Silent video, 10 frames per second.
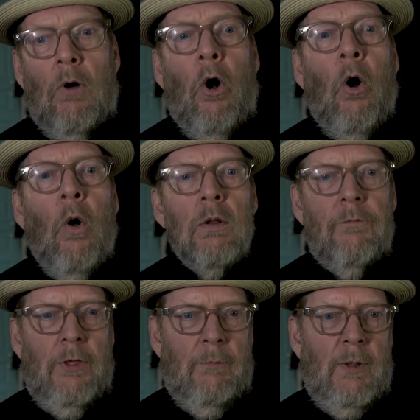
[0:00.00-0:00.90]
All
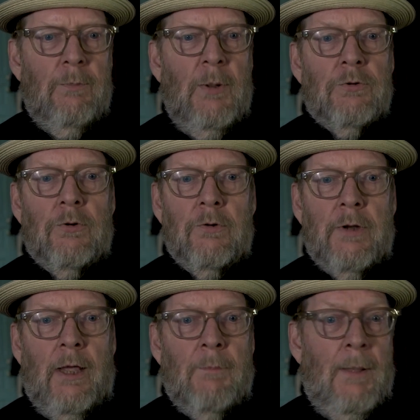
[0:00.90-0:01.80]
of them had been turned
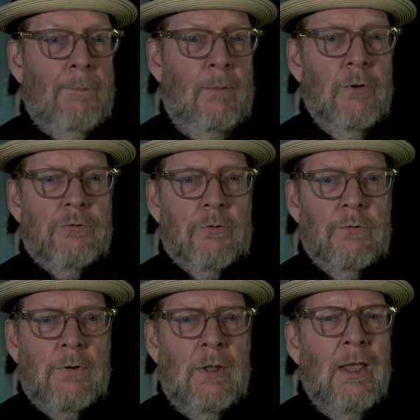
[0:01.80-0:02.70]
down by
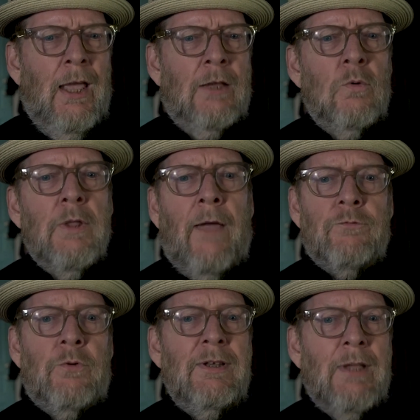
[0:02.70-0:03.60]
publishers, and only
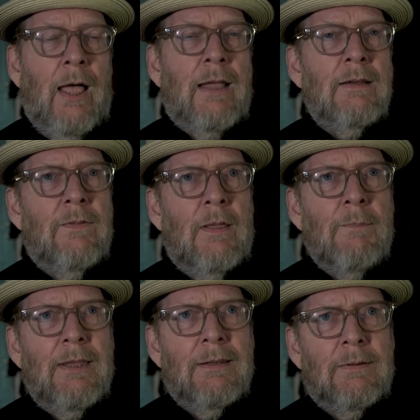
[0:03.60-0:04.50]
after he died did they
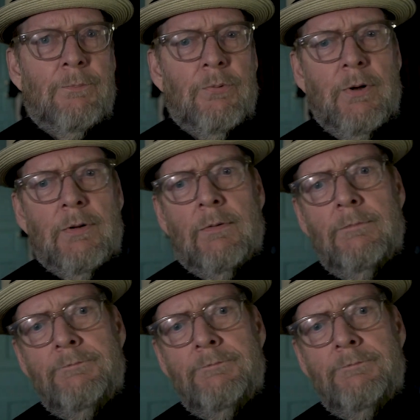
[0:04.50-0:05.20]
make it into print.